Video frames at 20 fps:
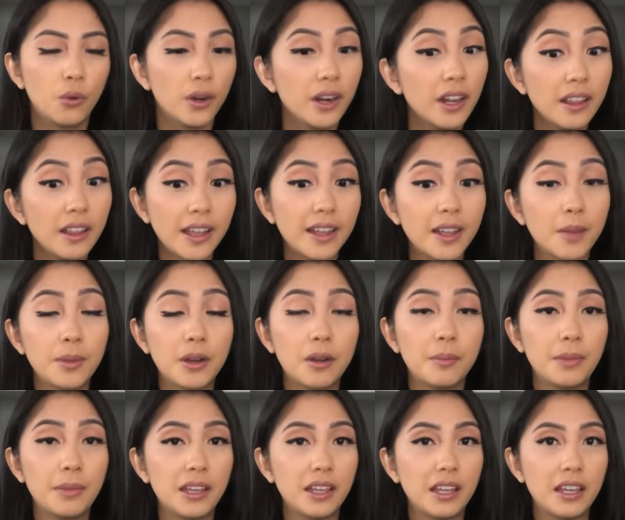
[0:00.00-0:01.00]
what I like
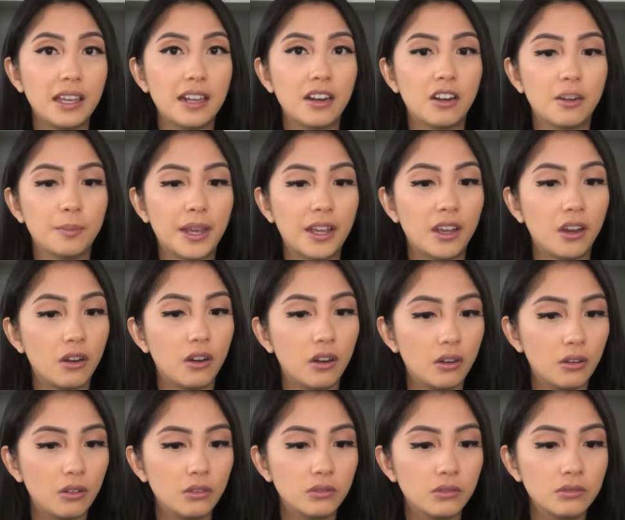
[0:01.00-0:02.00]
about making it on my
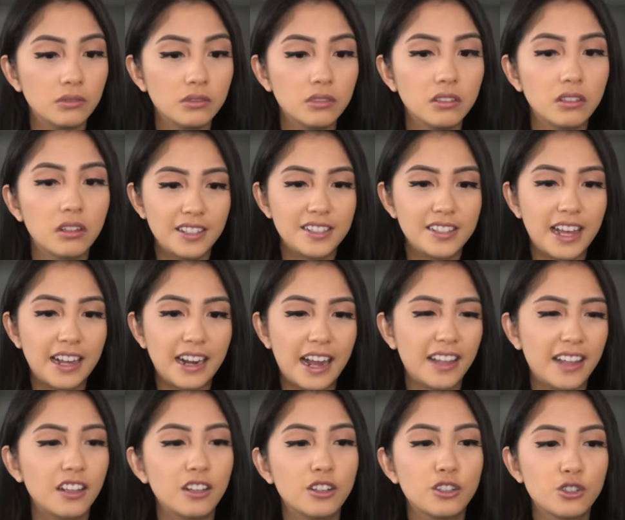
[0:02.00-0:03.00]
own is that
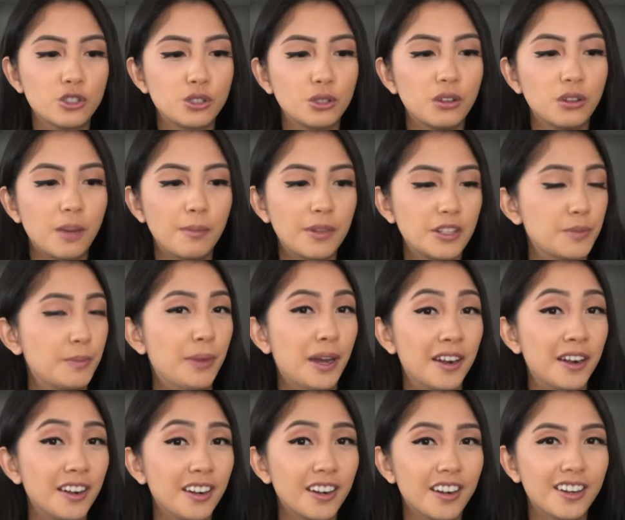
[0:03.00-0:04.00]
I can control how much
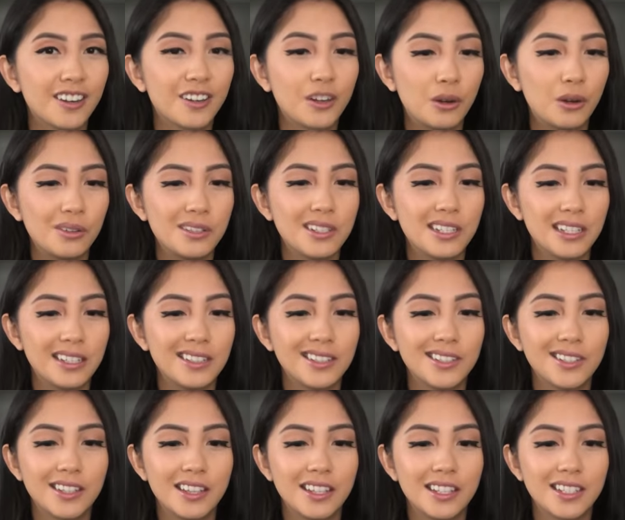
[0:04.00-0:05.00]
butter goes
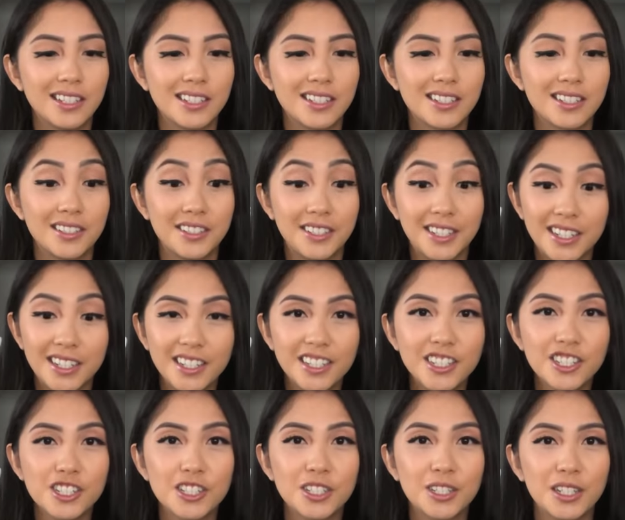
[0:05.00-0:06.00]
into this
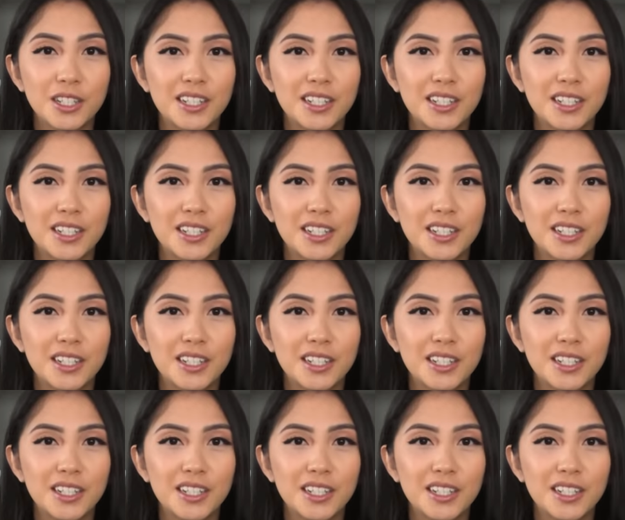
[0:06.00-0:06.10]
dish,